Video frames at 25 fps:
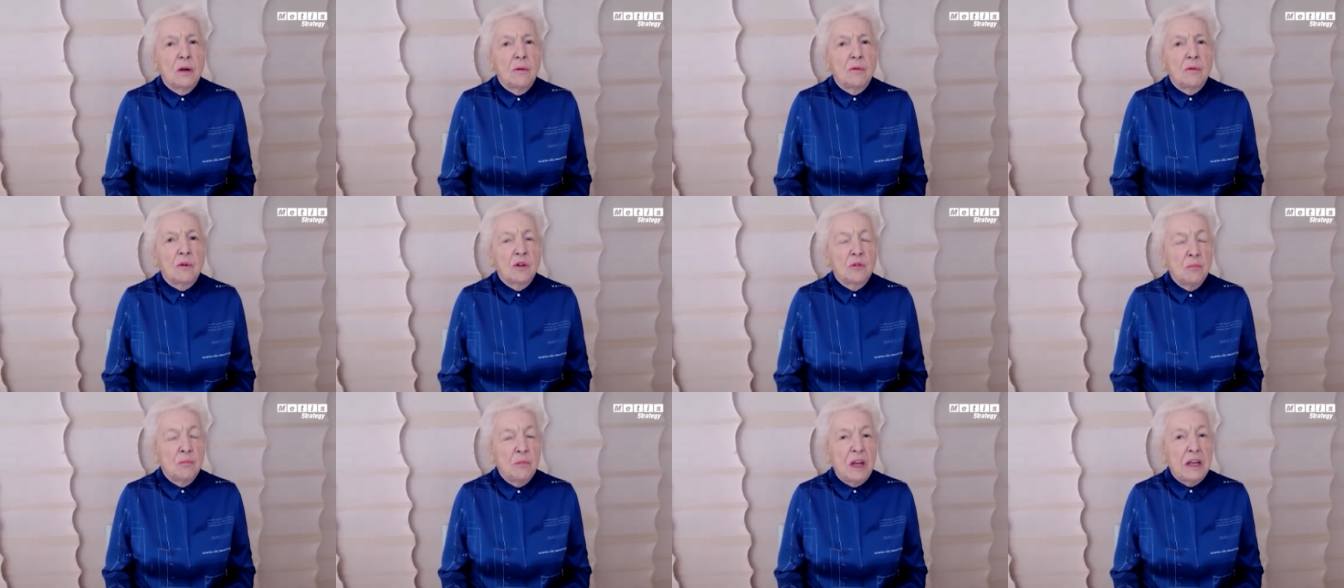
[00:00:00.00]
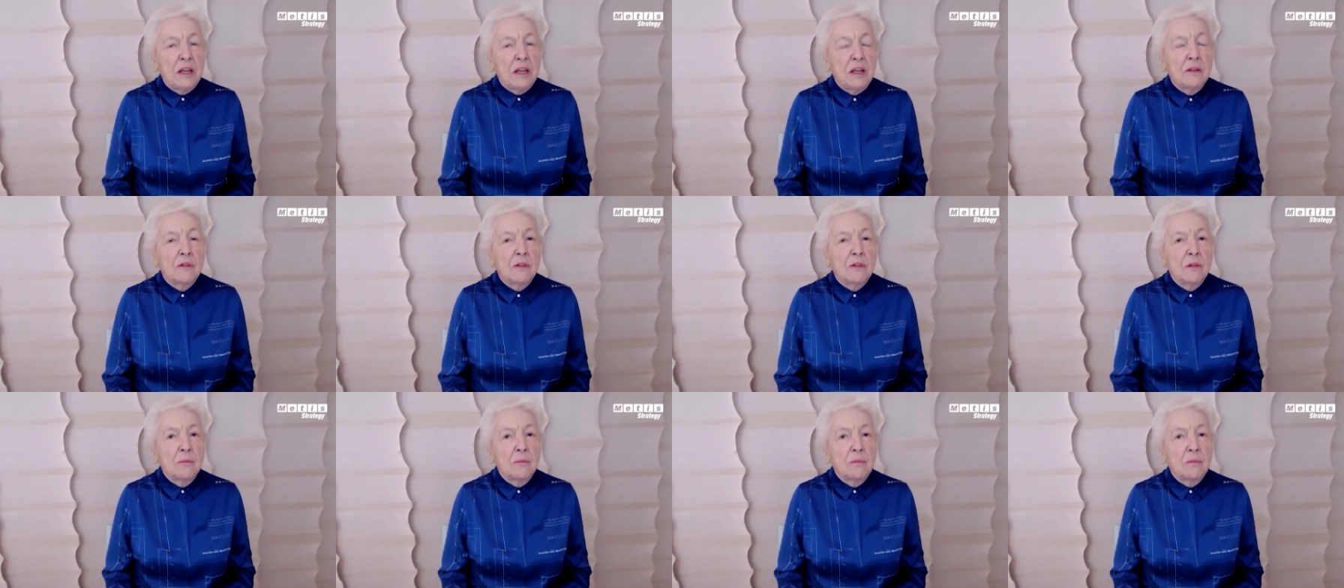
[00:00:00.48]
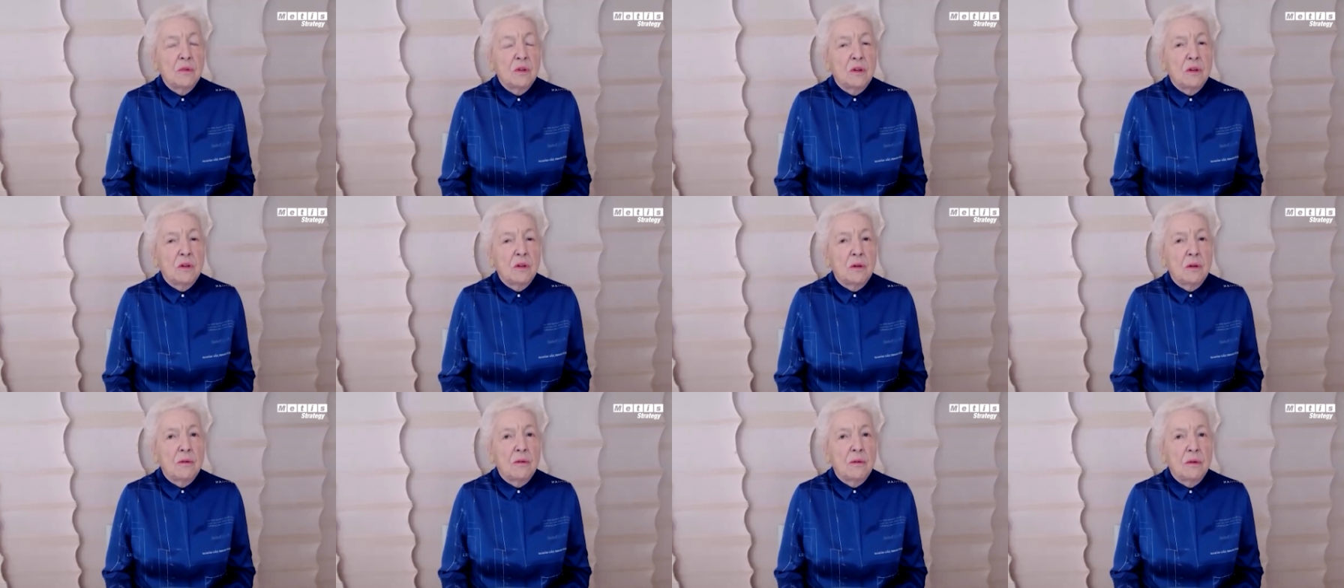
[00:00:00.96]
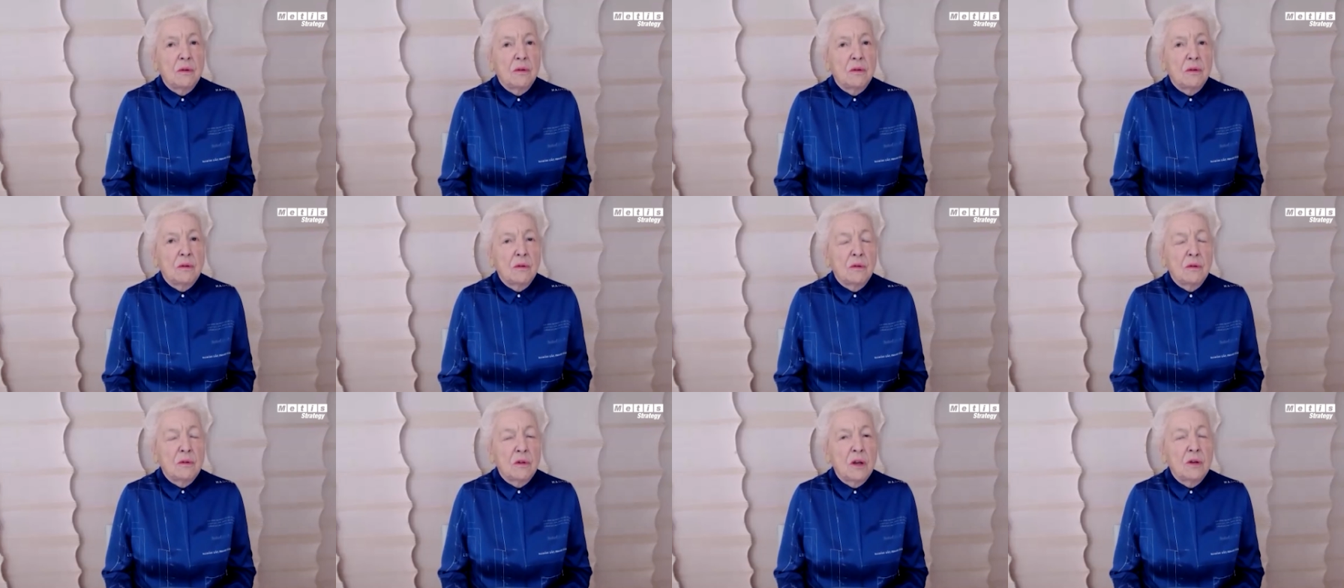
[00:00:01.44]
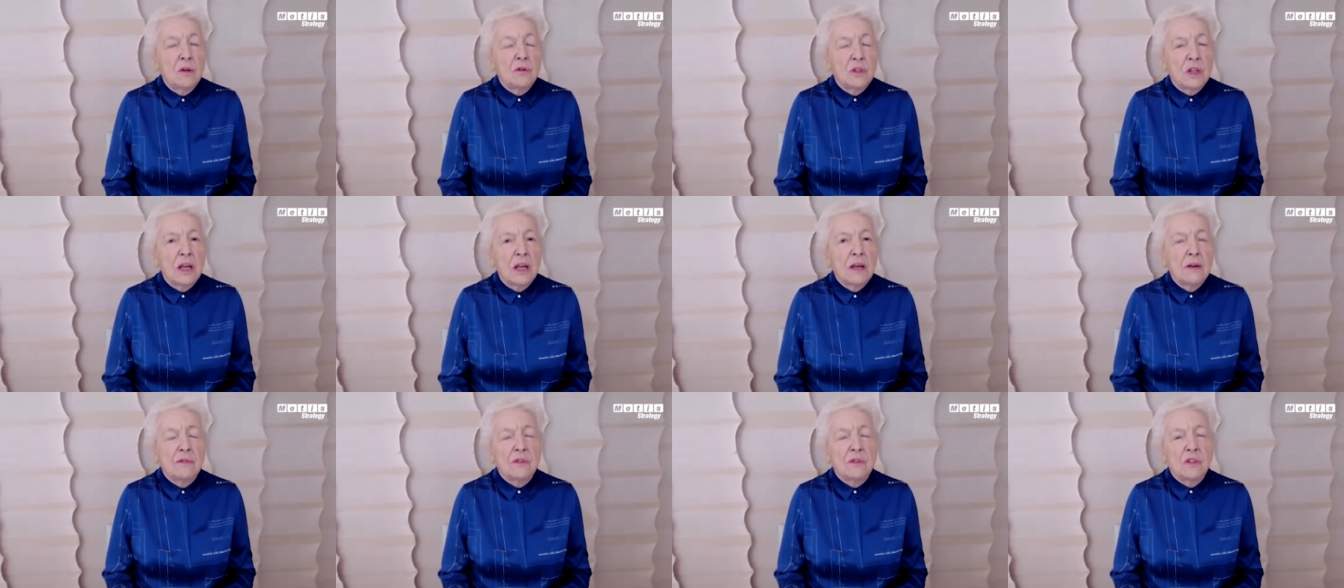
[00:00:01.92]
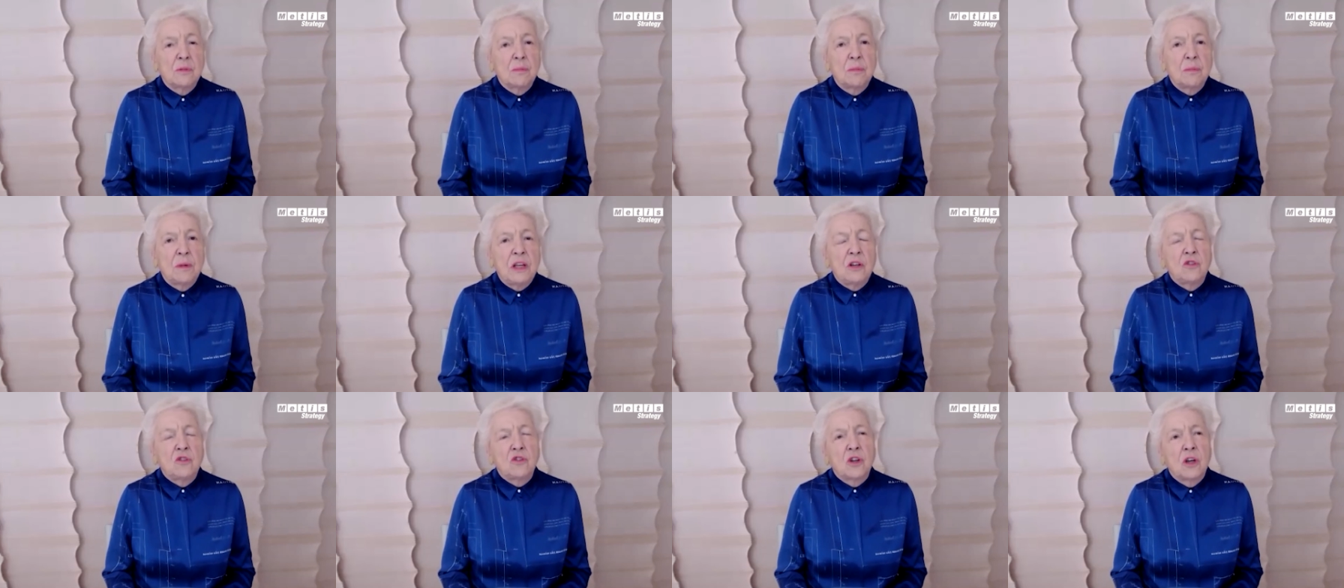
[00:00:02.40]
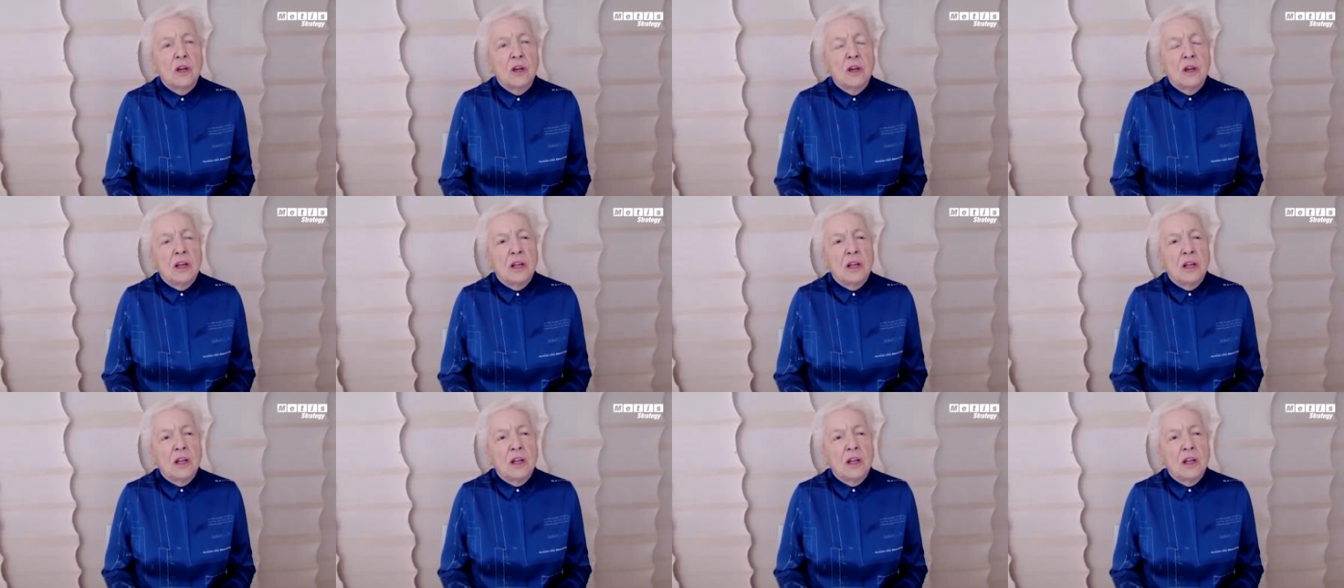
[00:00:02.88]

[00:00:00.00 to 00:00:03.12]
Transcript: Because many of them don't have speech.